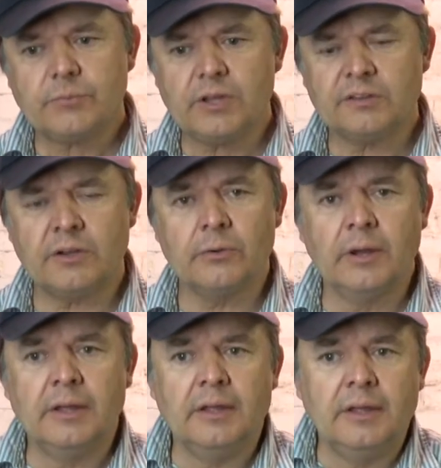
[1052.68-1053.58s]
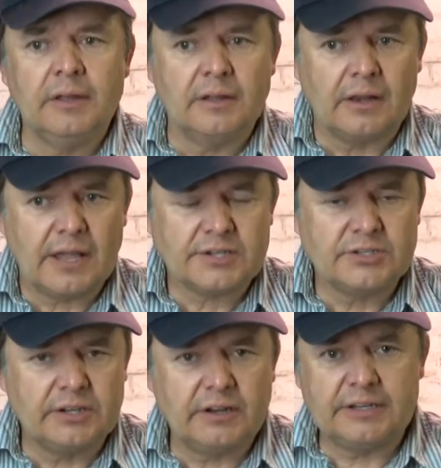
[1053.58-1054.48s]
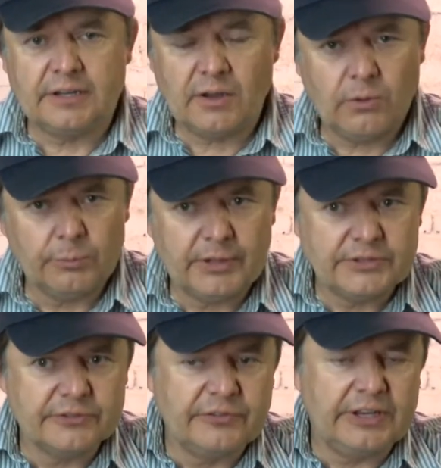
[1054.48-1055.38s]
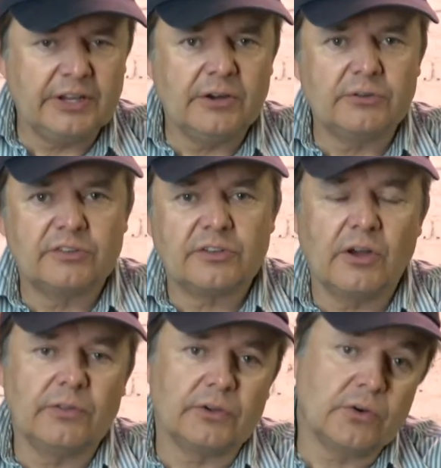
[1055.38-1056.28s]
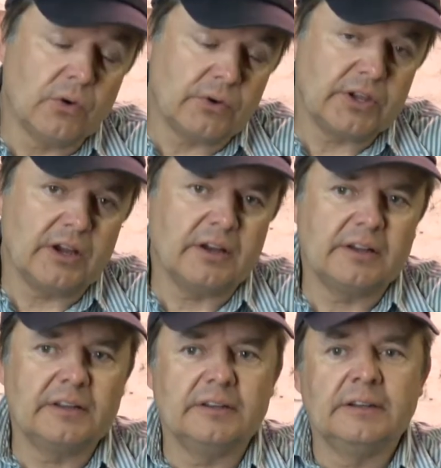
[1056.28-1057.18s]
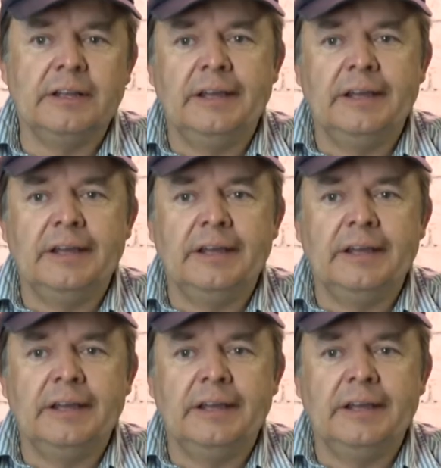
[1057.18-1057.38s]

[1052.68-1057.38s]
So last year I did a whole bunch of videos on the courtyard and